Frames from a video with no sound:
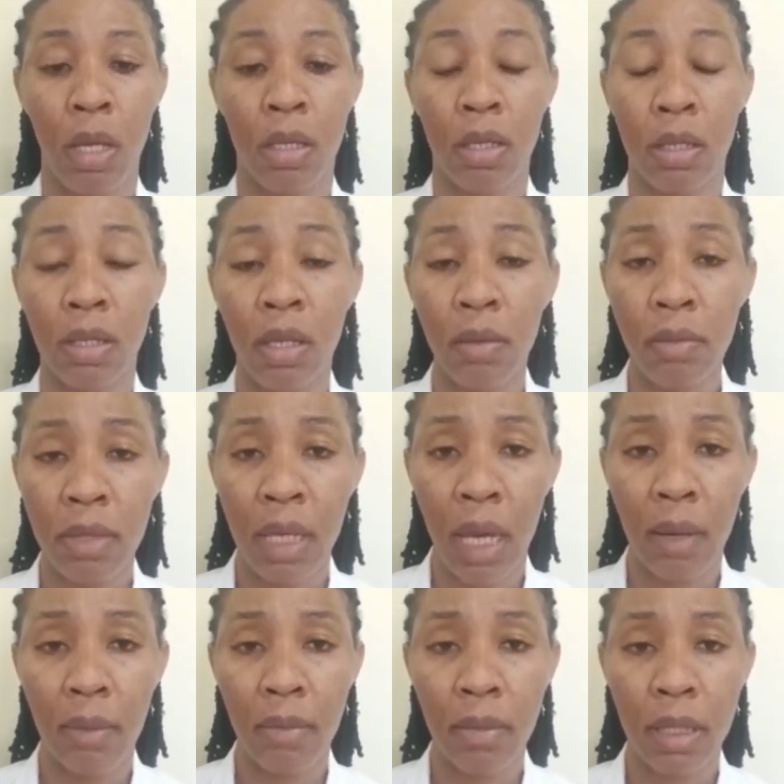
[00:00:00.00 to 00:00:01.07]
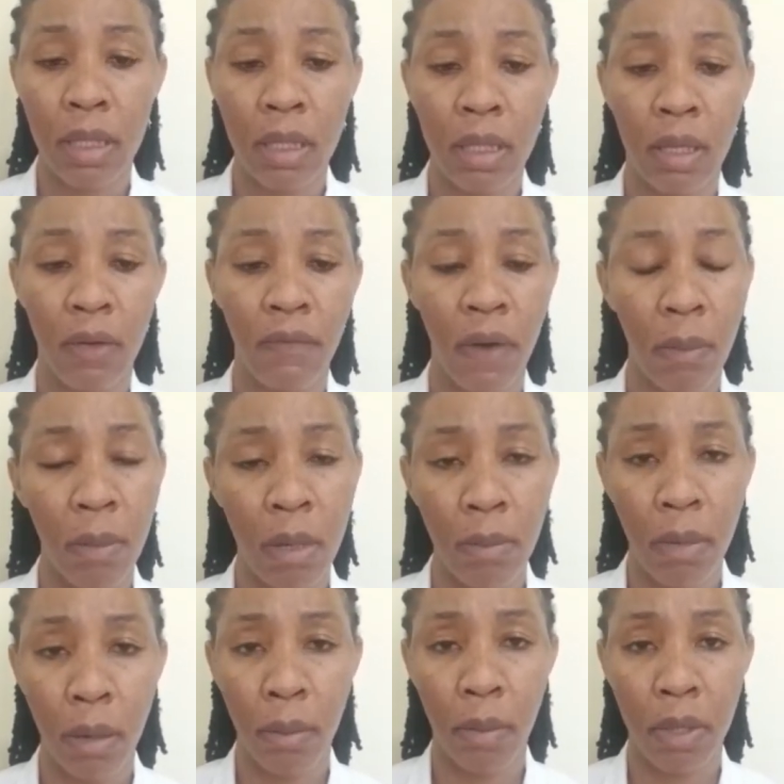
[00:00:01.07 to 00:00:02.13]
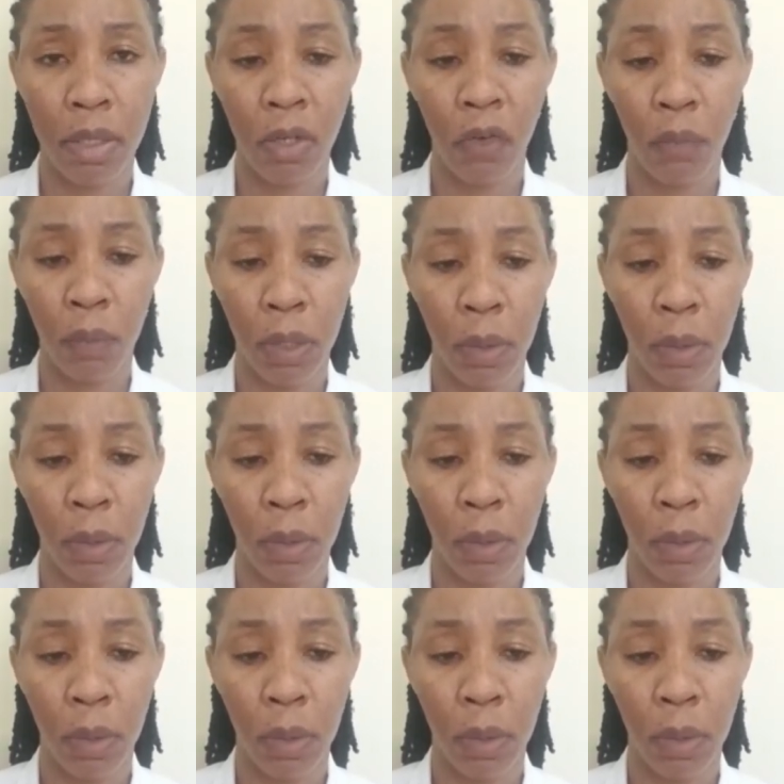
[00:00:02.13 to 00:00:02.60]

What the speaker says: So sometimes family members of